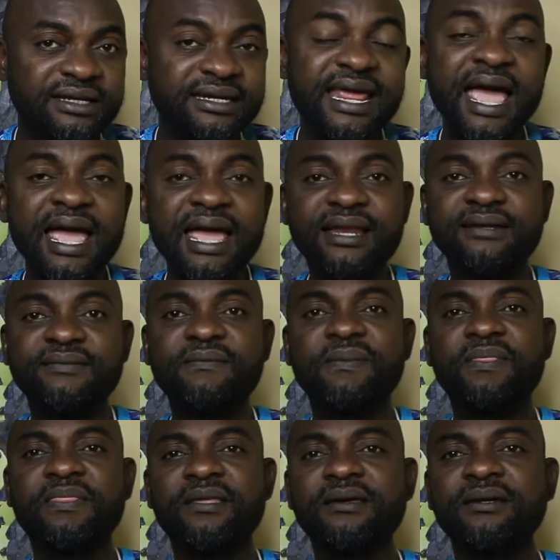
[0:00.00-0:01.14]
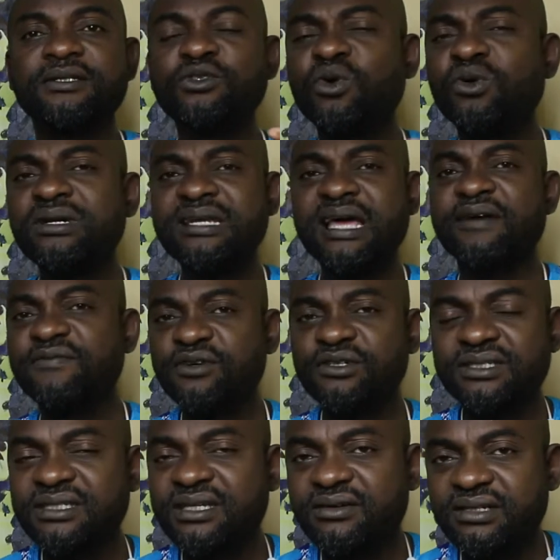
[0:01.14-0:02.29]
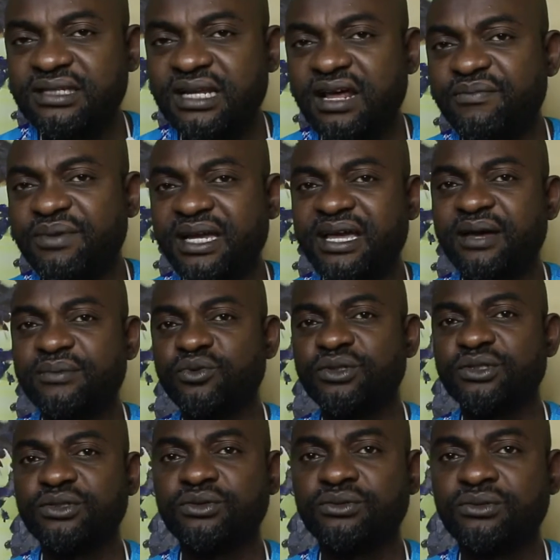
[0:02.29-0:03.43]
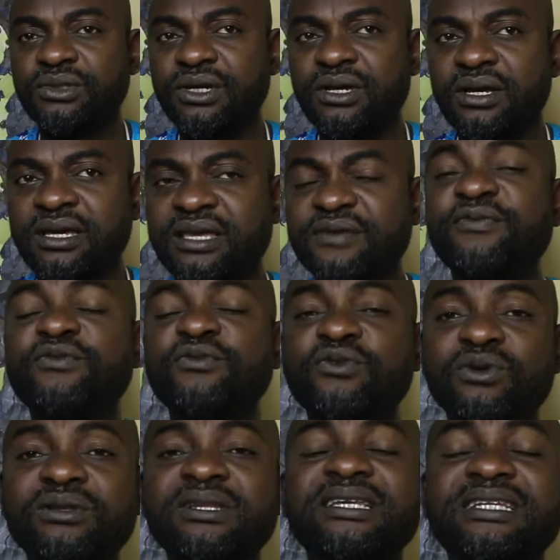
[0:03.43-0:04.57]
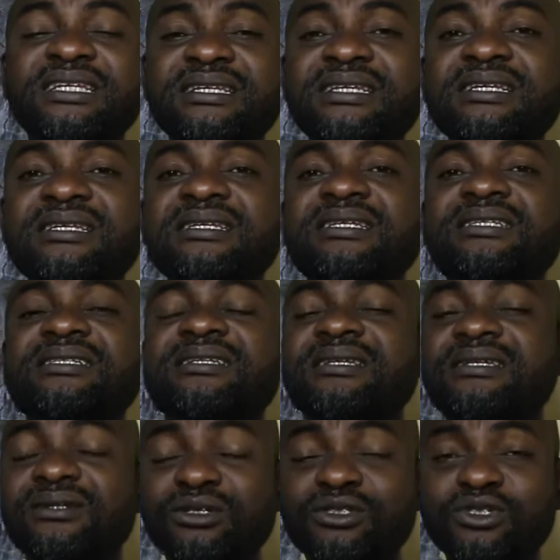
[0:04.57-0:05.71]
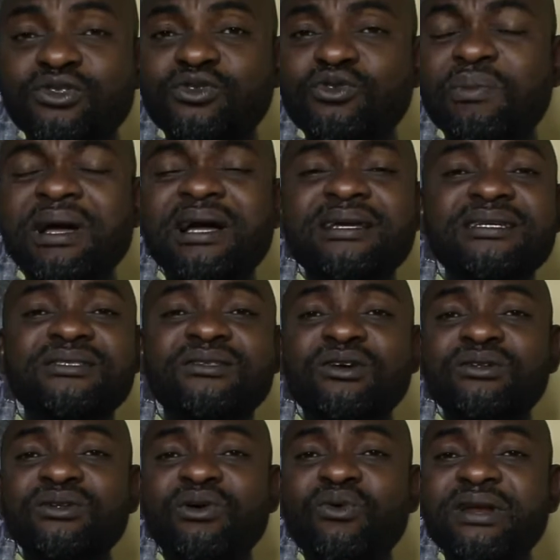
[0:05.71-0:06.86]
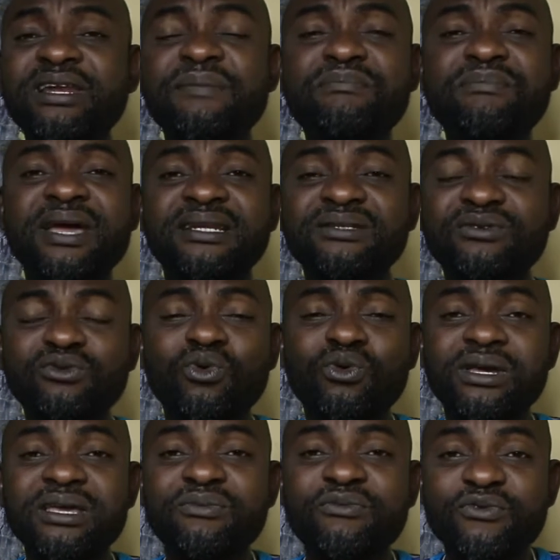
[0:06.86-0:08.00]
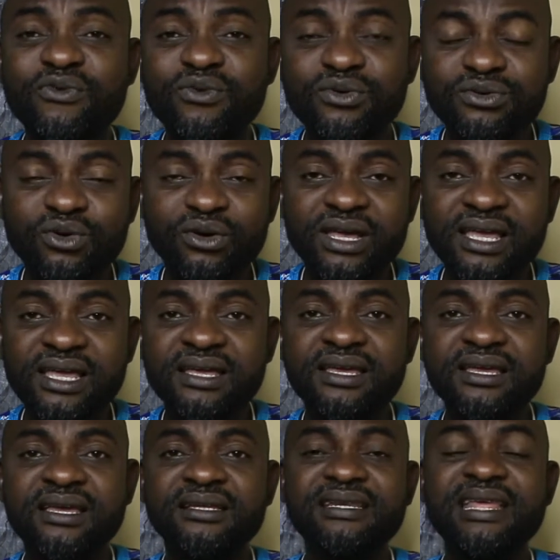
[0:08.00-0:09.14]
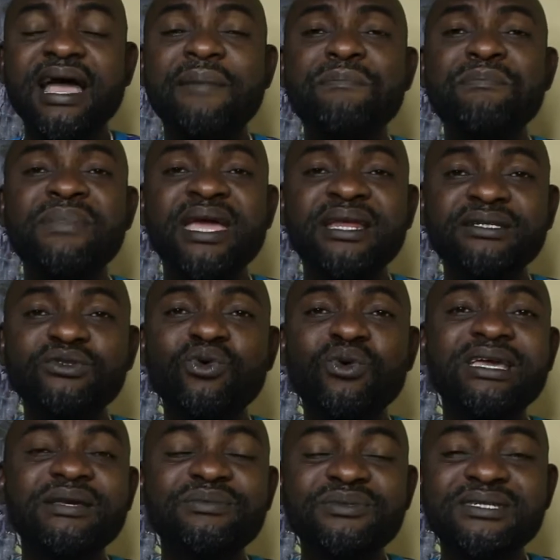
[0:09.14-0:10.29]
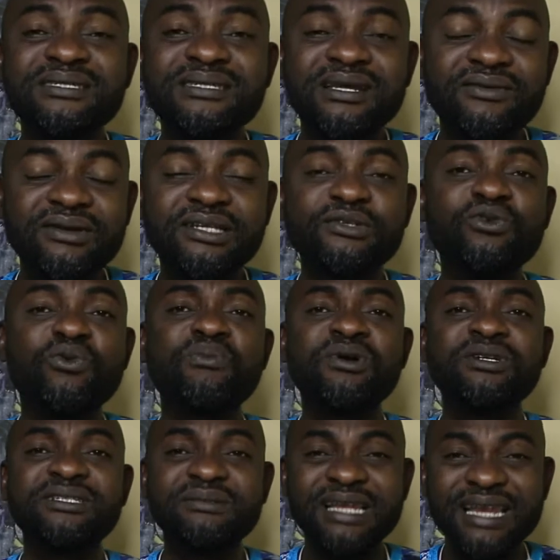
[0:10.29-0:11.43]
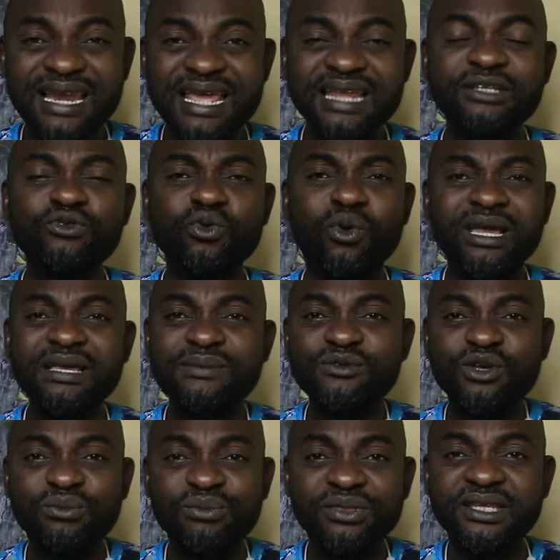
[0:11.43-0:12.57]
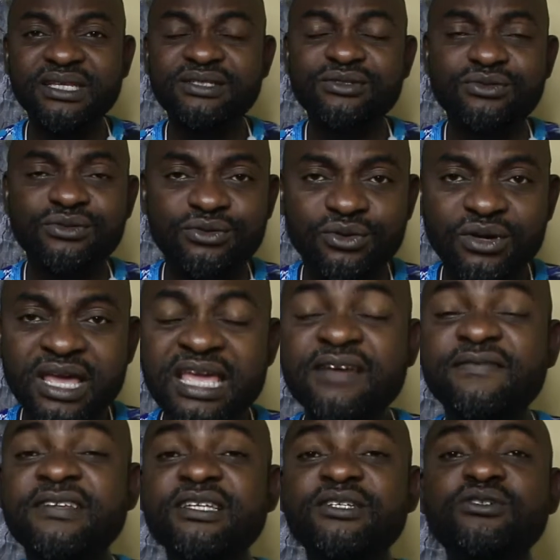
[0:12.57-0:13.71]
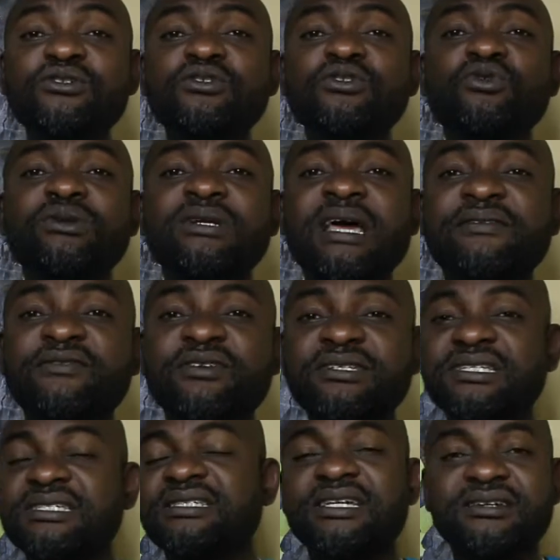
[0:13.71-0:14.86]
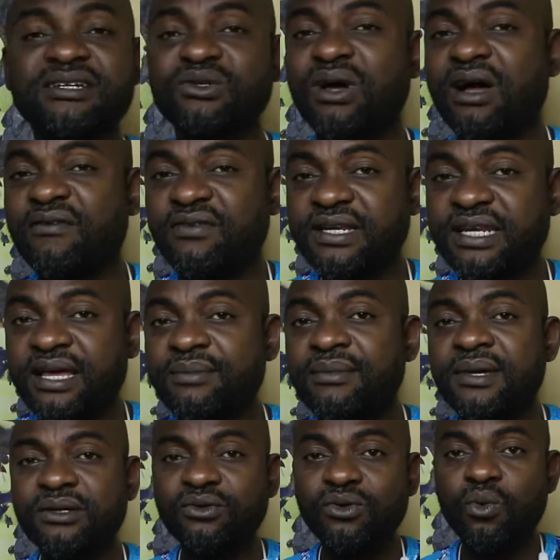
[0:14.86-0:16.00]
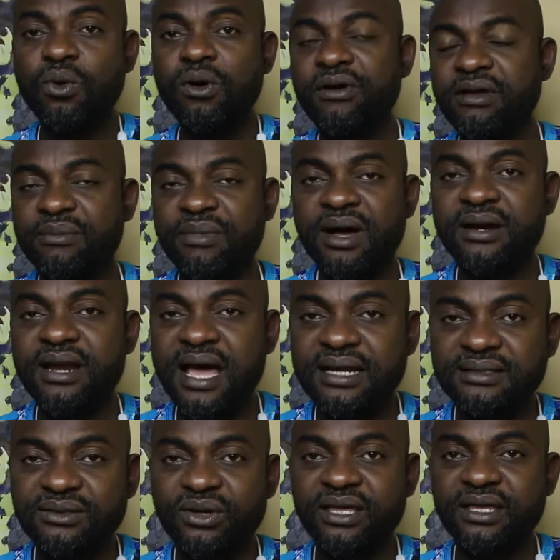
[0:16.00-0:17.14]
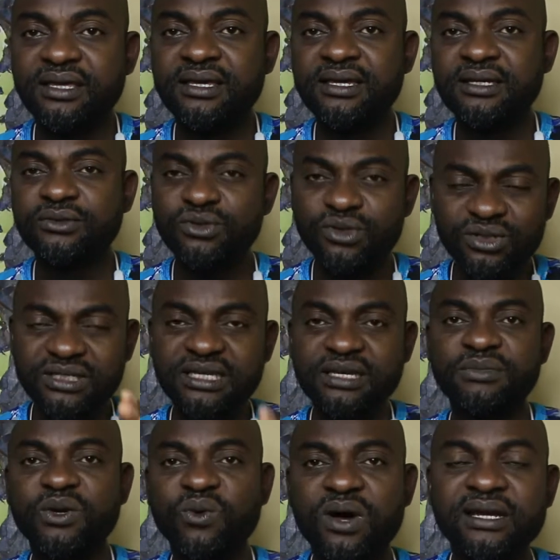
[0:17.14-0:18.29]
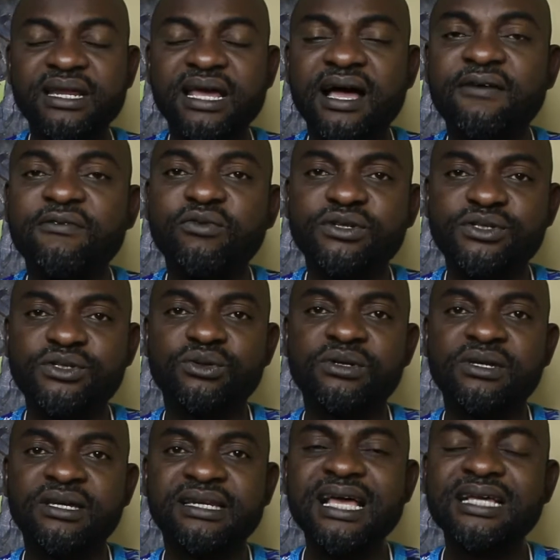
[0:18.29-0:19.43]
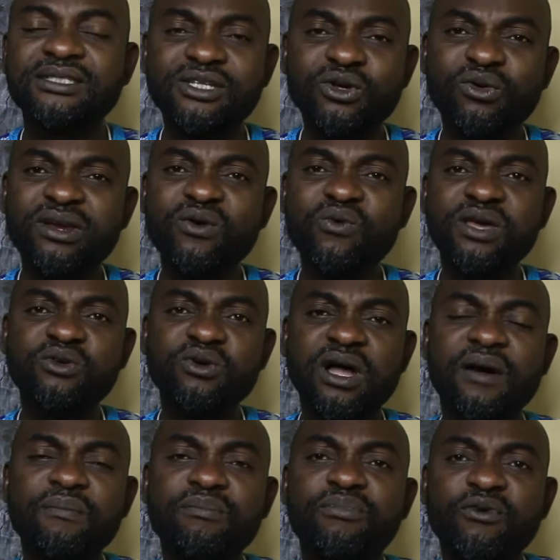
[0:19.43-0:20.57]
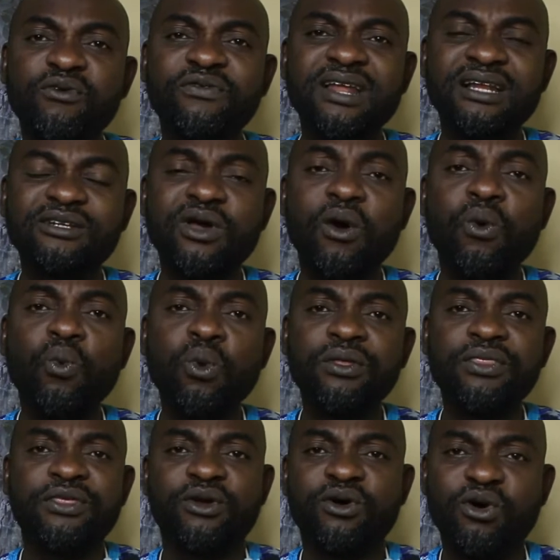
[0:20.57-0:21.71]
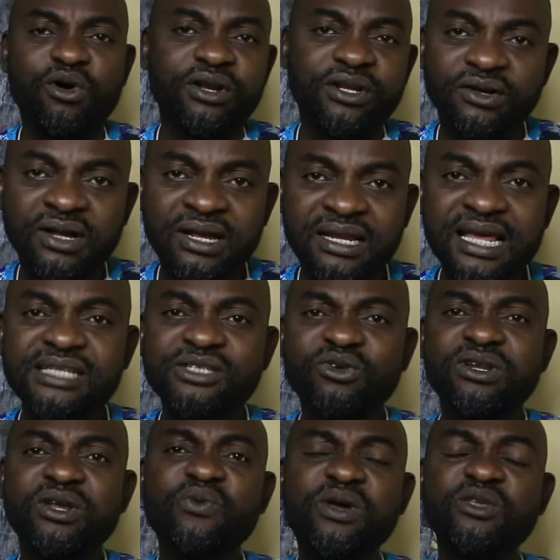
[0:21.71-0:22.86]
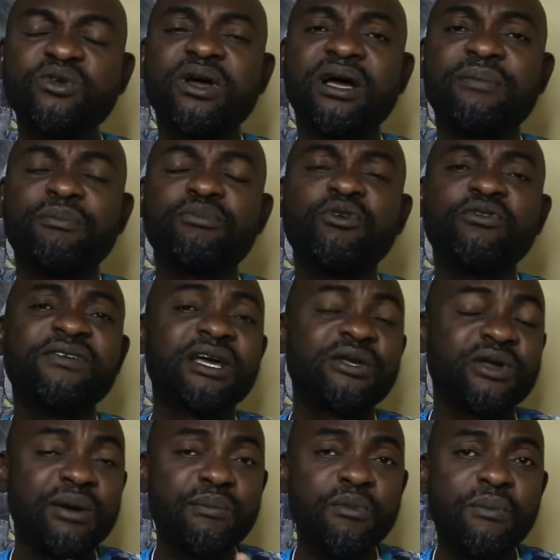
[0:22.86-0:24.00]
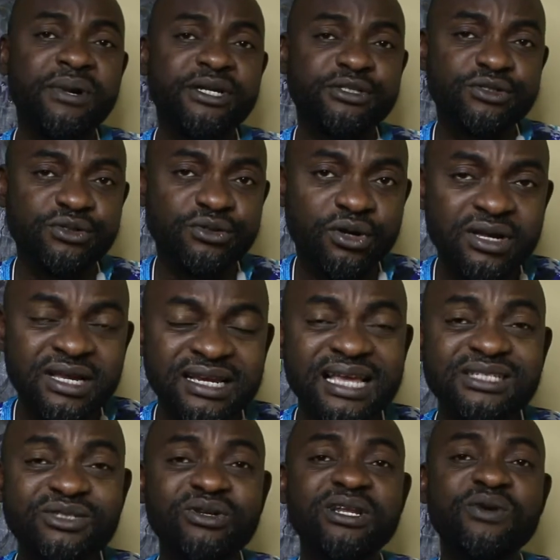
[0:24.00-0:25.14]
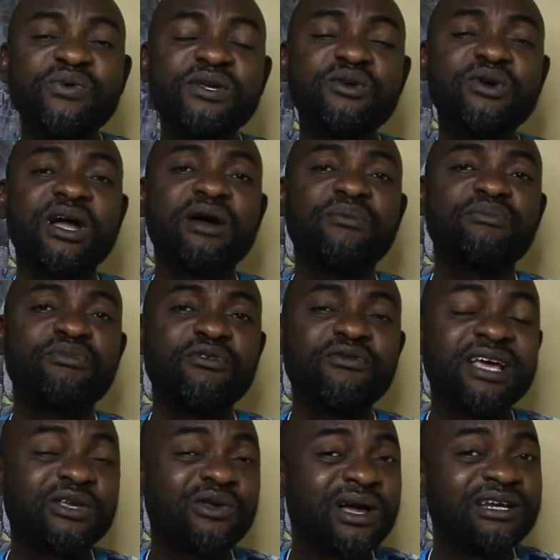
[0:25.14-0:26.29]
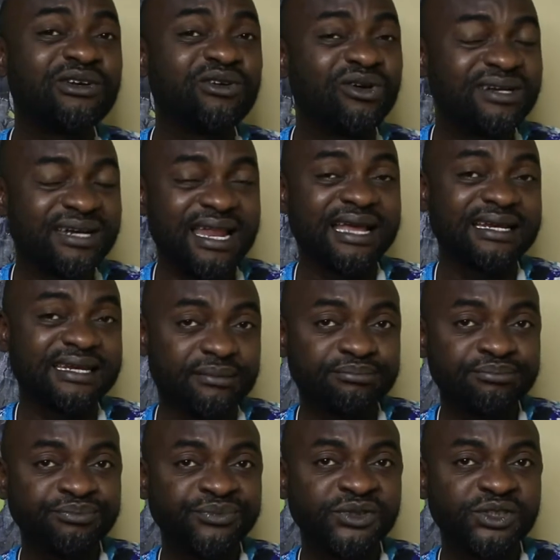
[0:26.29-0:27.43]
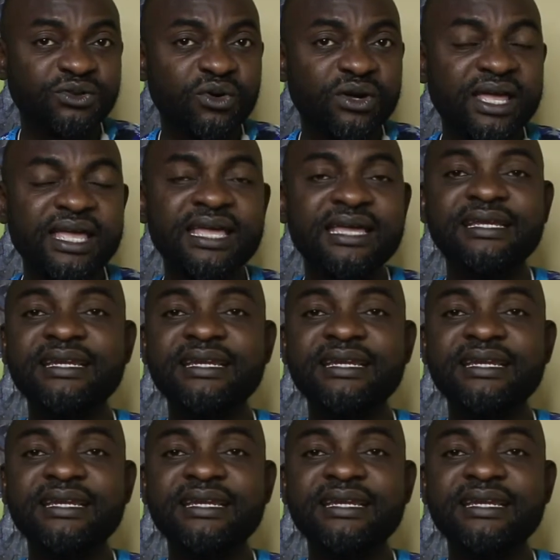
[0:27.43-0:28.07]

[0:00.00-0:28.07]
Then, don't divulge secrets that have been kept with you. If the, the, the, your stomach is not only meant to keep food, okay? They are meant to keep secret. You must learn to keep some things to you. If they choose to divulge the secret to have with them, don't worry about that, okay? You just keep the one they have with you. That's the only way you can prove that you are worth your honor. That's the only way you can prove that you are more mature. That's the only way you can prove that you are not like them, okay?